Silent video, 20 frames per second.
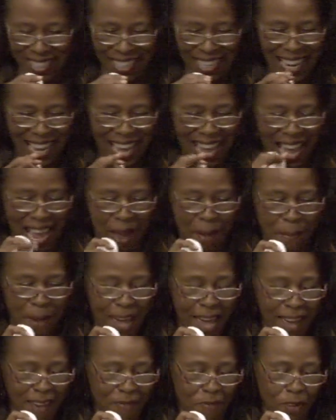Praise the Lord.
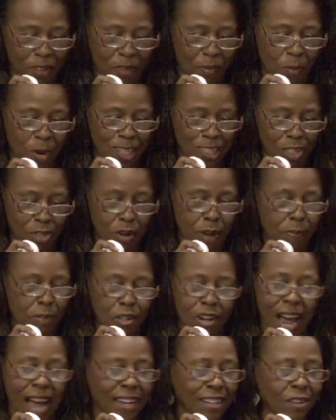Amen.
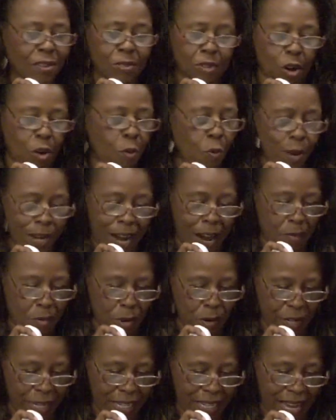For the one scripture, I
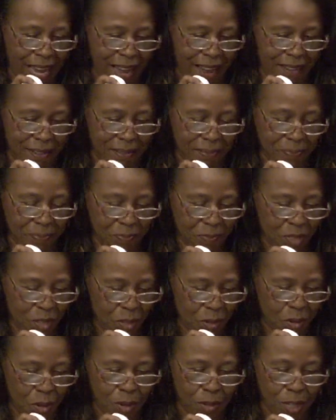don't know when I wrote it
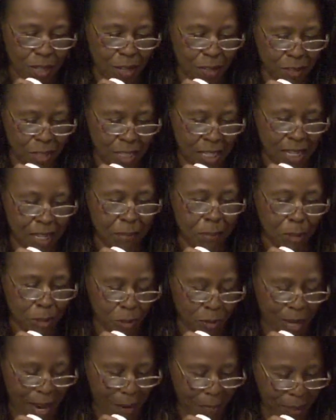down, so the
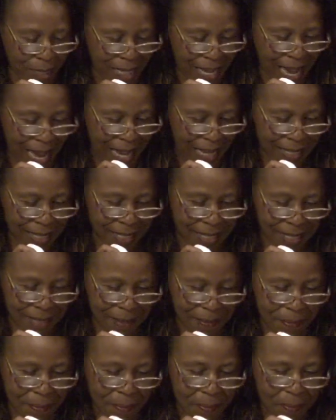Holy Ghost did. I'm going to do that
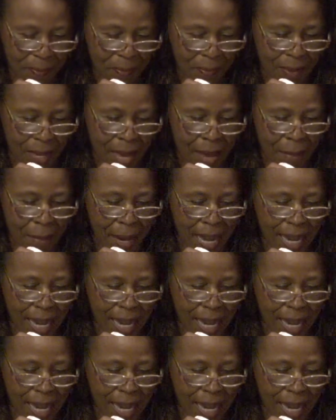one last.